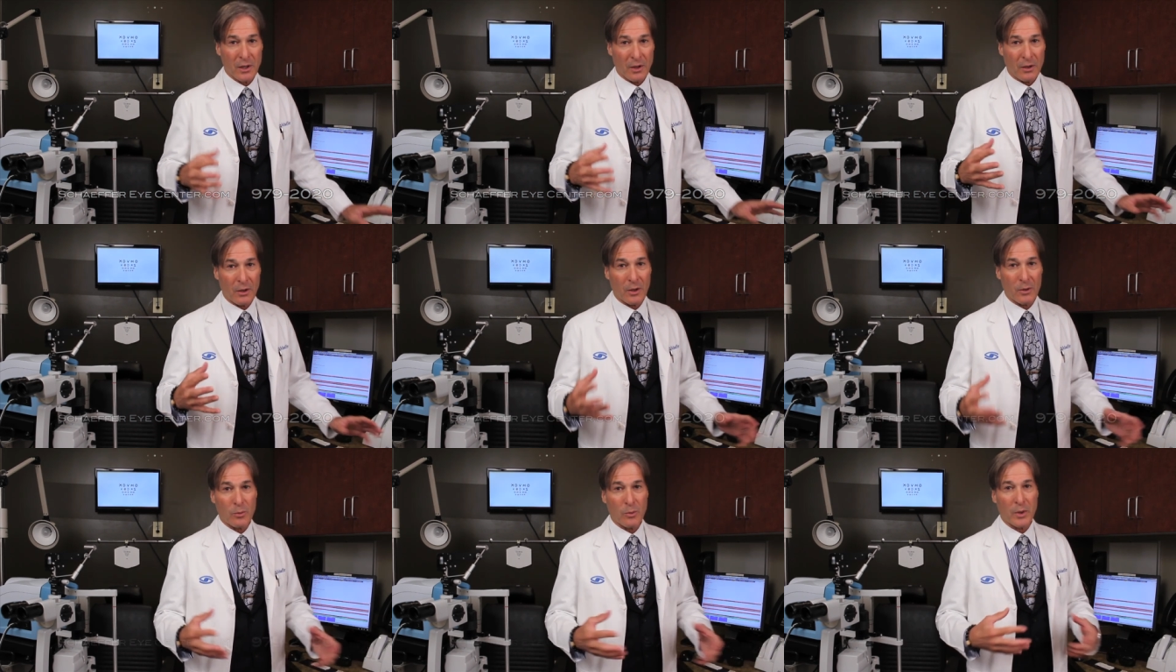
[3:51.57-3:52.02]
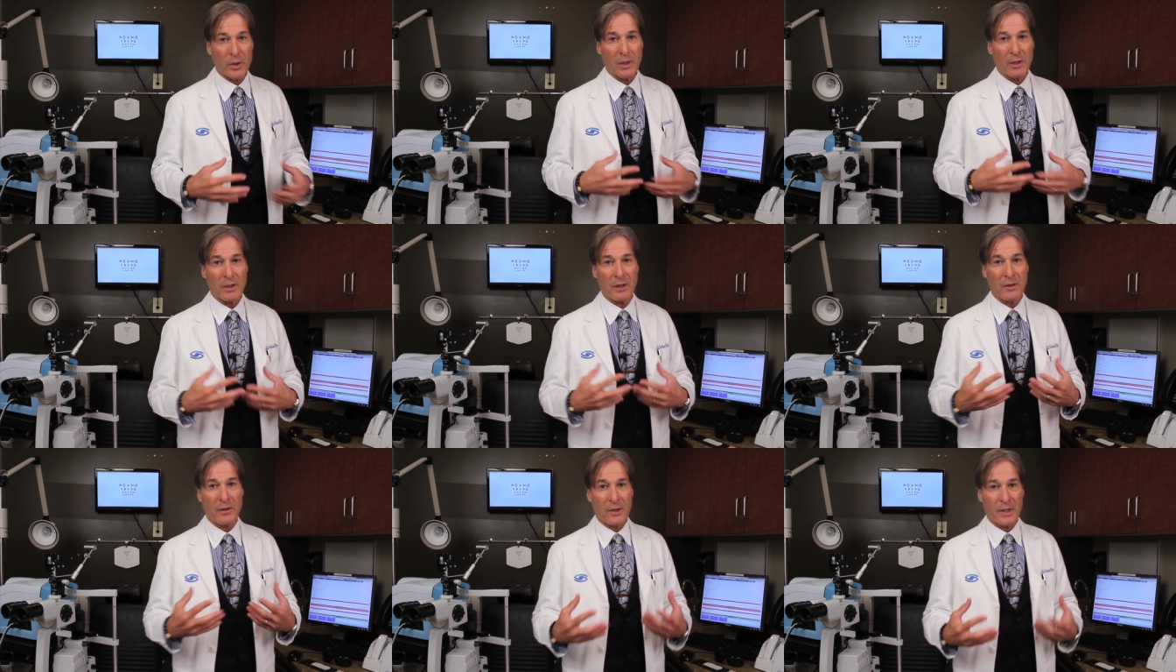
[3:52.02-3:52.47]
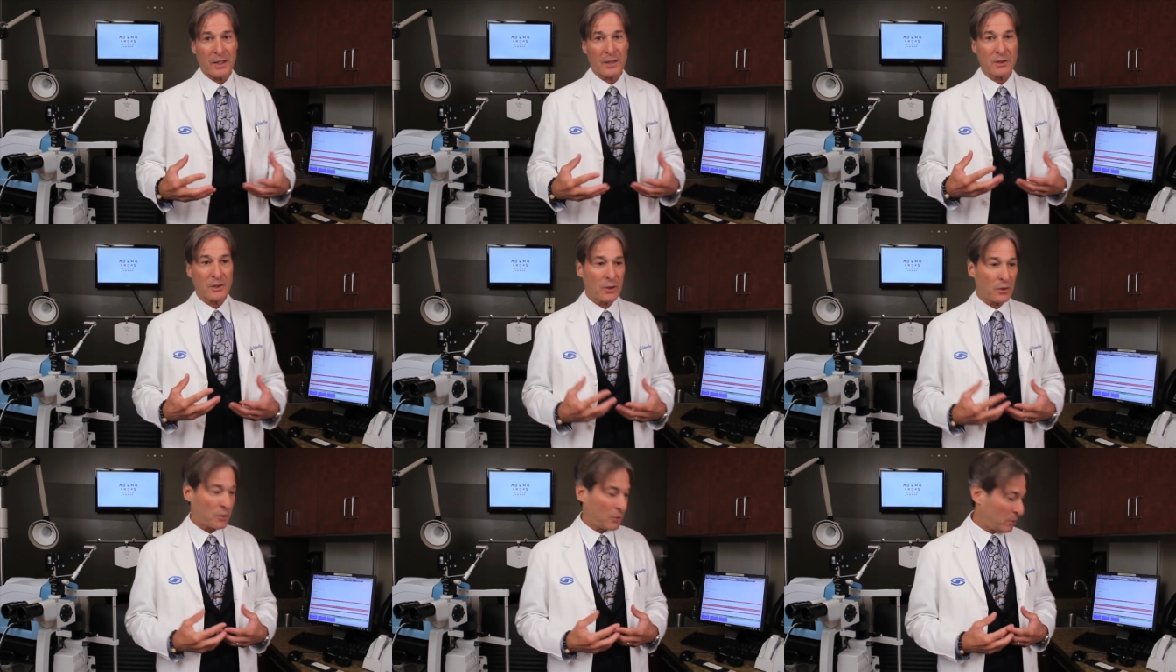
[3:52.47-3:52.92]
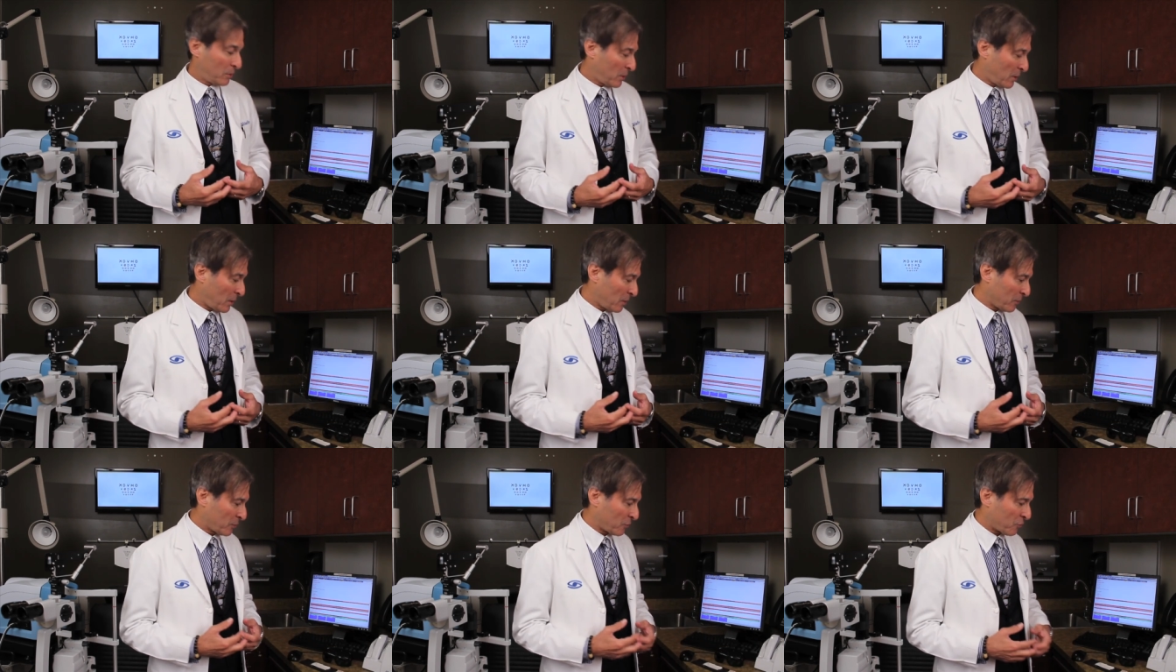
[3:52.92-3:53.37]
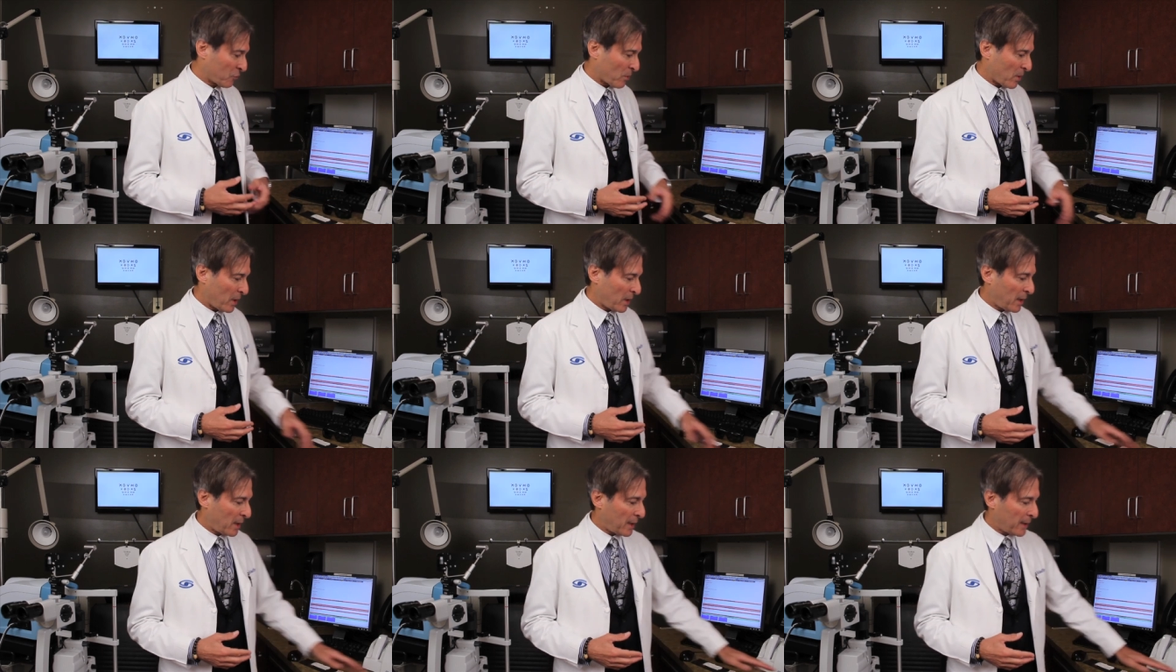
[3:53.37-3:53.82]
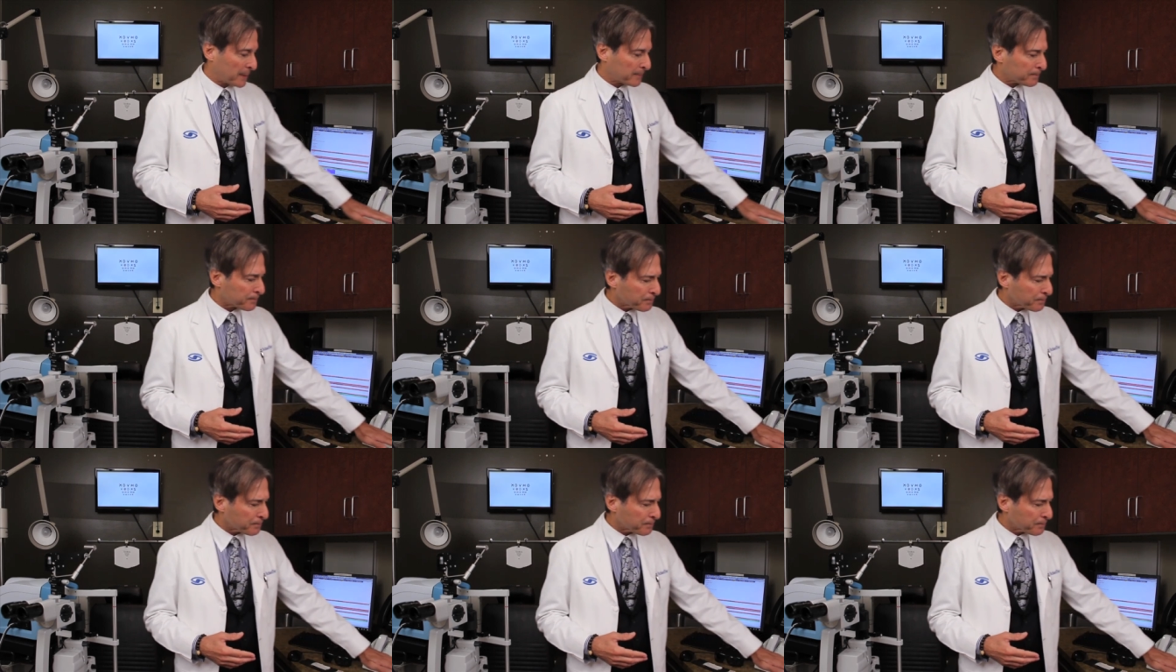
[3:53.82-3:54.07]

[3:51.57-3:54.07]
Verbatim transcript: are one of the things that do cause a dry eye.